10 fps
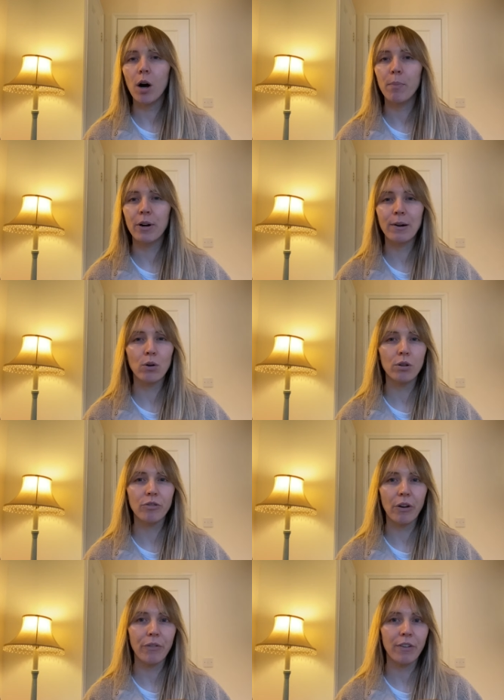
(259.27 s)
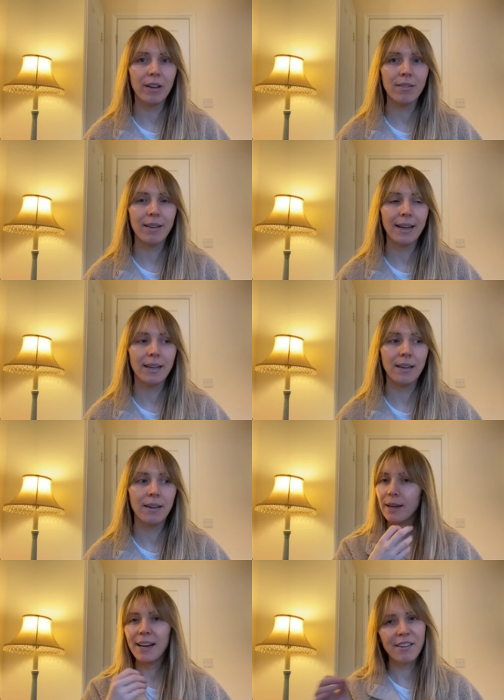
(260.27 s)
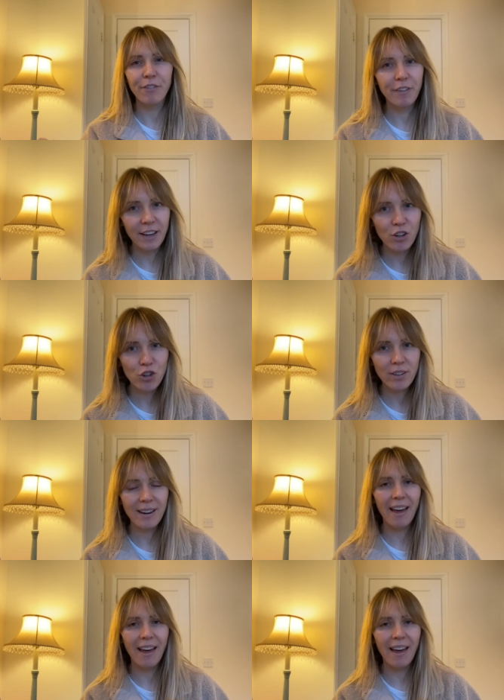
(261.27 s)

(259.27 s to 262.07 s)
but it also feels like, is it fiction?